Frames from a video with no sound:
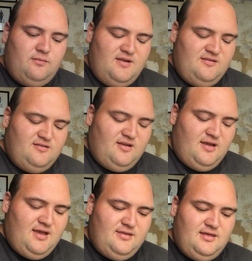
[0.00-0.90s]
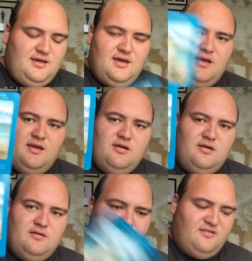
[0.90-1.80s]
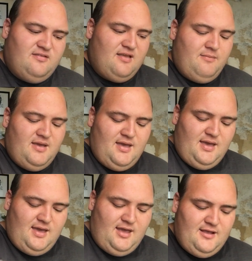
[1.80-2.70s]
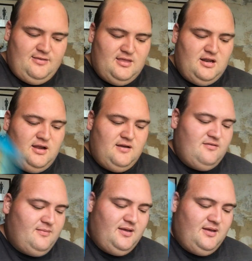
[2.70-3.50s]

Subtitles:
Winter, the King of Summer, and the Nine of Summer.